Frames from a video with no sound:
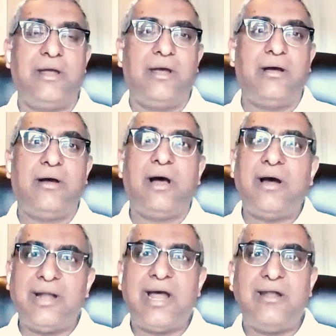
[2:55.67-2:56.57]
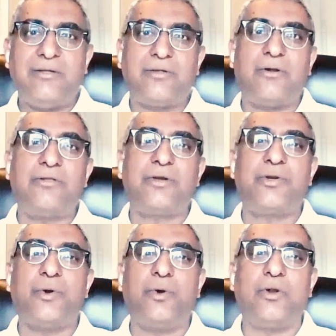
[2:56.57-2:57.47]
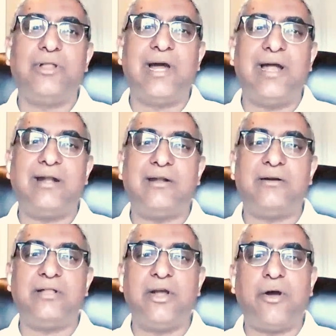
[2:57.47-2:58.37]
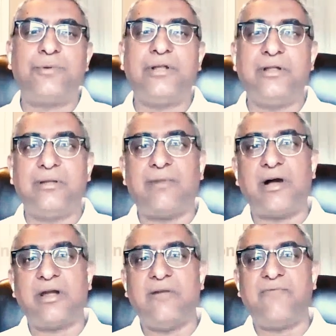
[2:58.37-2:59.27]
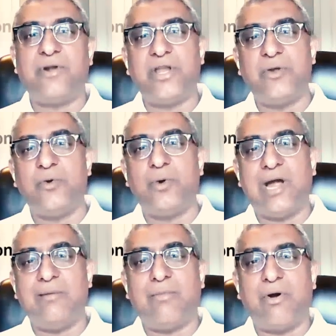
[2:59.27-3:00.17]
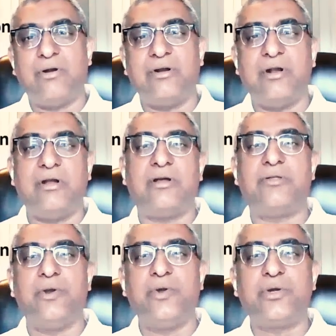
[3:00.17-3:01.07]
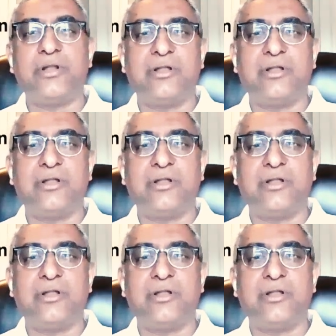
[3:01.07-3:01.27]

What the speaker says: Our analysis also showed that the options in the market for new and modern solutions